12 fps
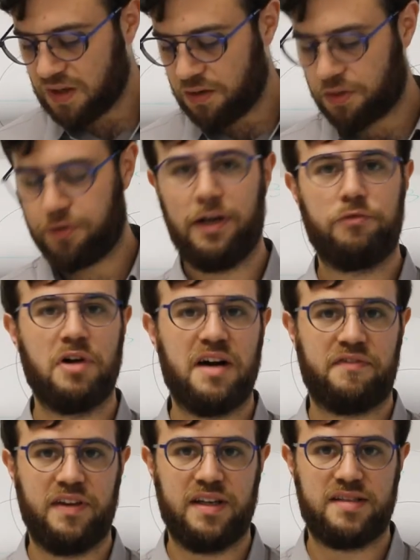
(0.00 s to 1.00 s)
3
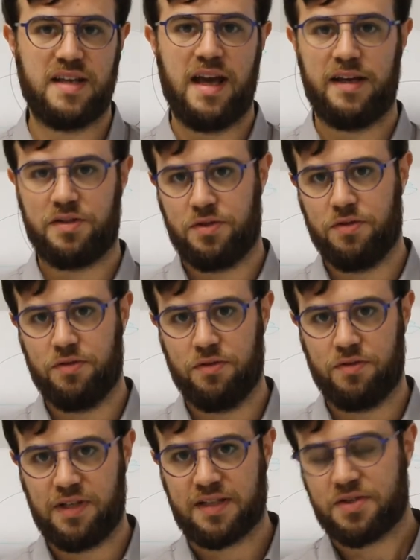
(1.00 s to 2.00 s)
graphics and
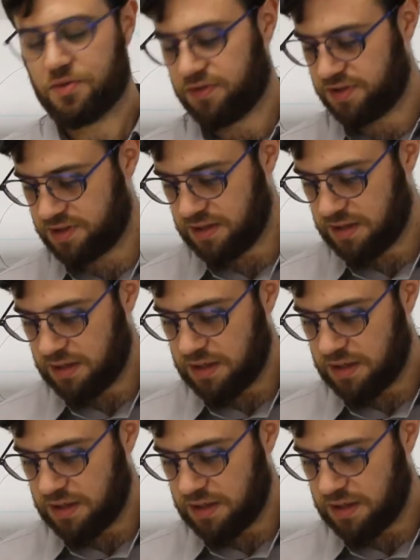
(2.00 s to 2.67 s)
2 textuals.